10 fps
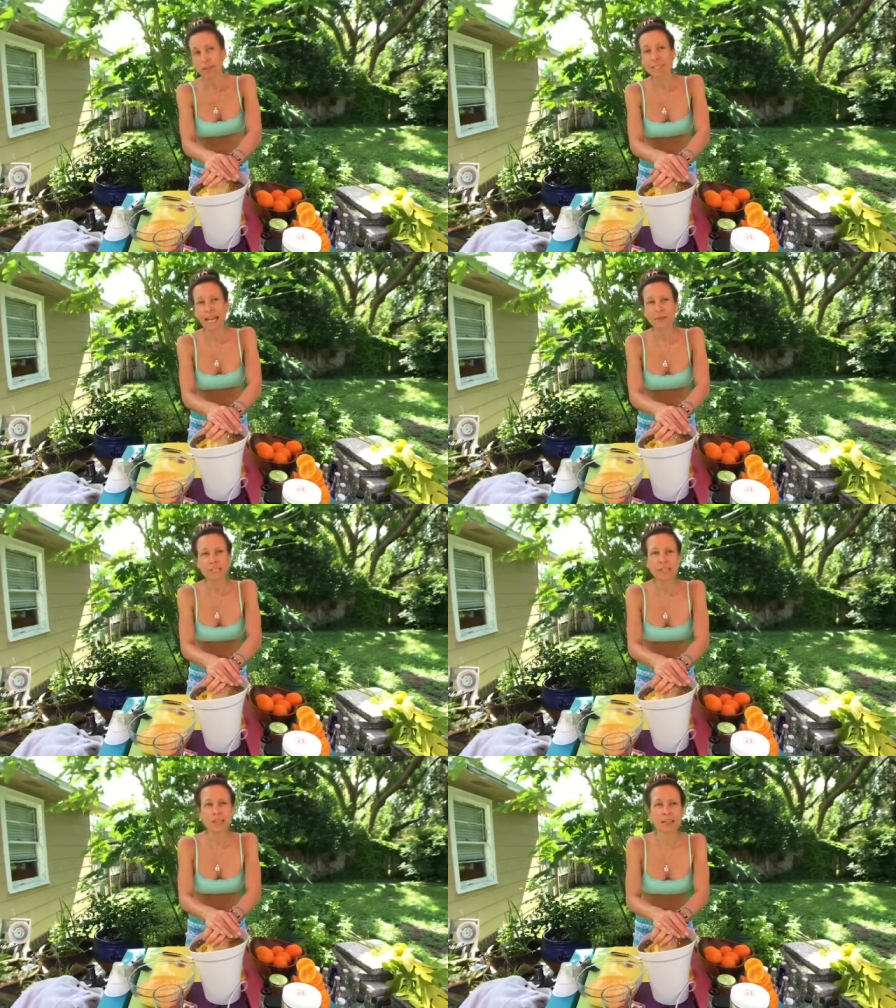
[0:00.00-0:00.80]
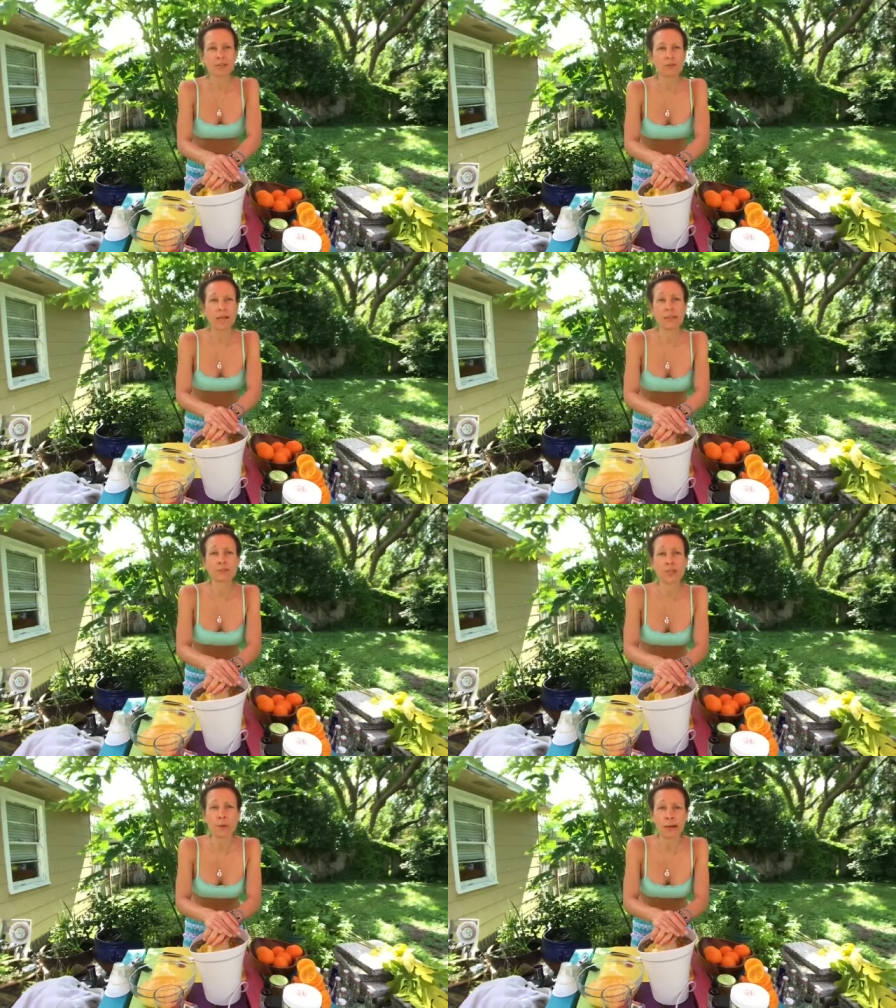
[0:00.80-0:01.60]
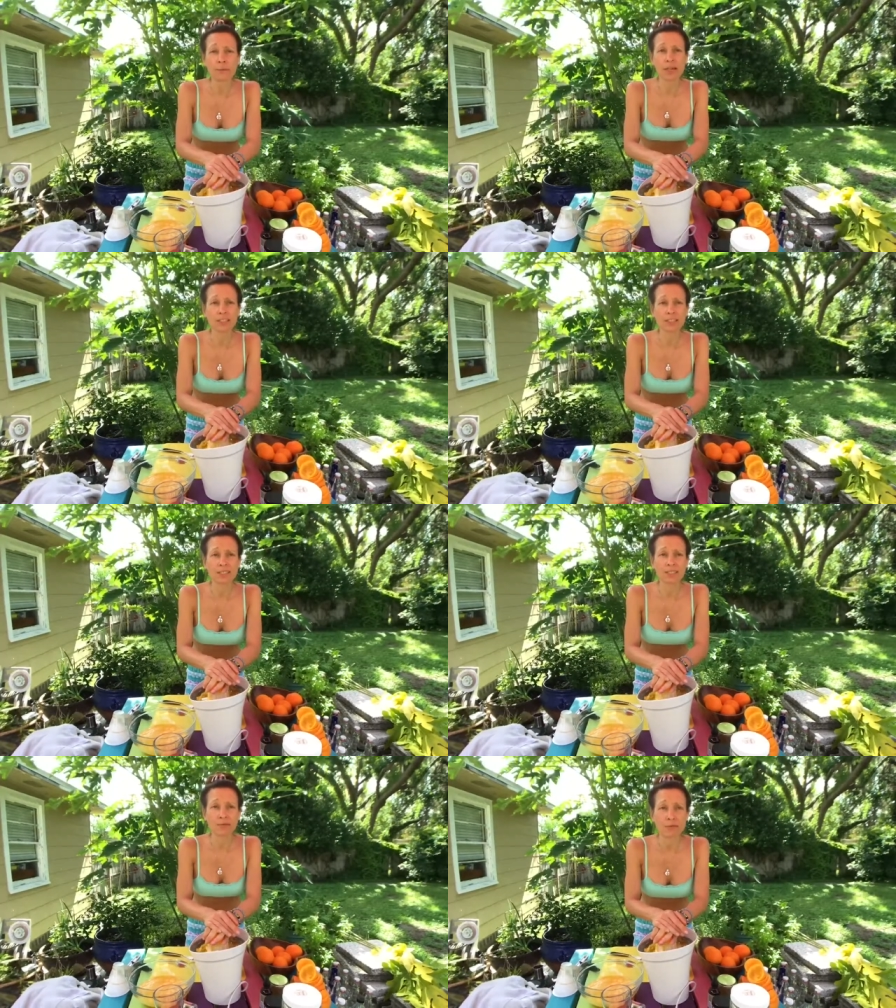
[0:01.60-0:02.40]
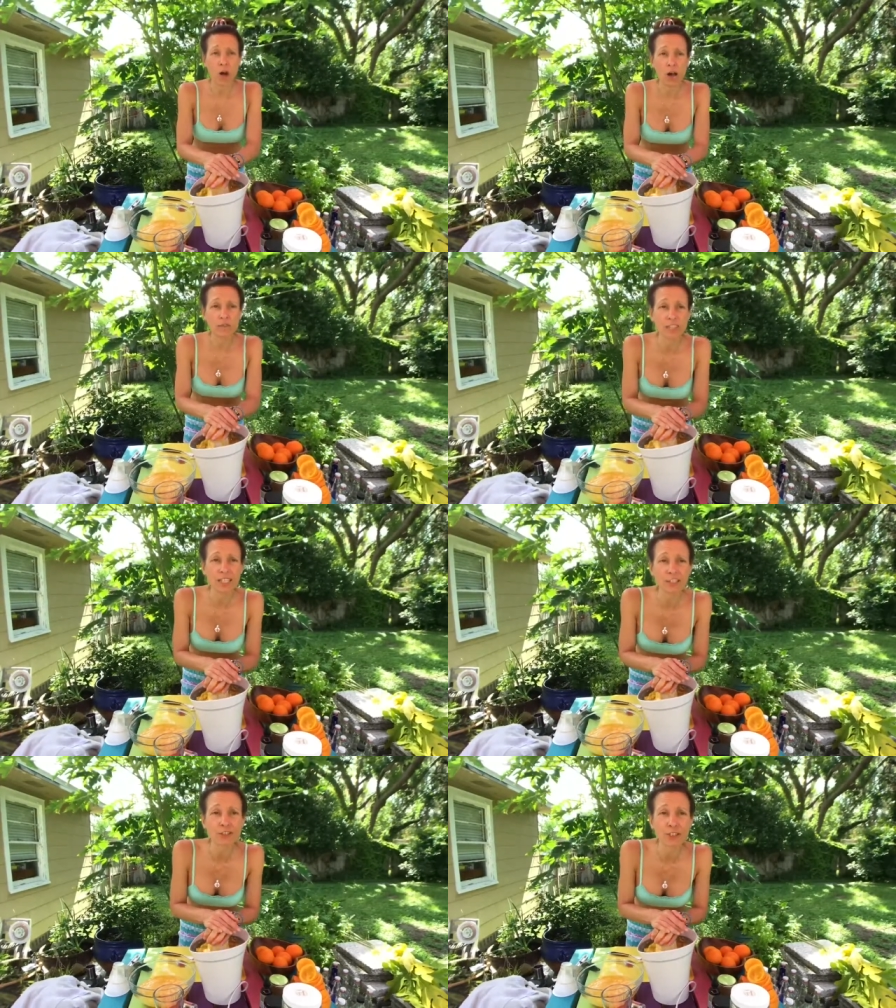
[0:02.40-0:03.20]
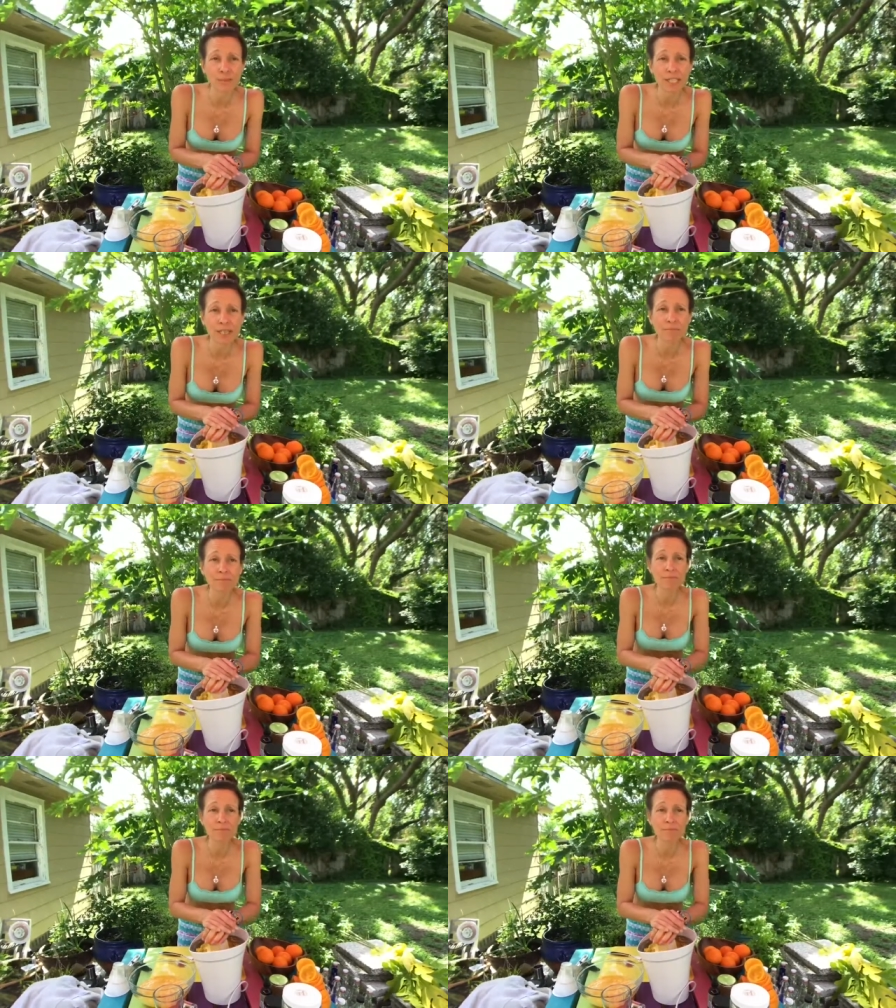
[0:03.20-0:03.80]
Nowadays, I don't, I don't know, I'm not as involved as I used to be.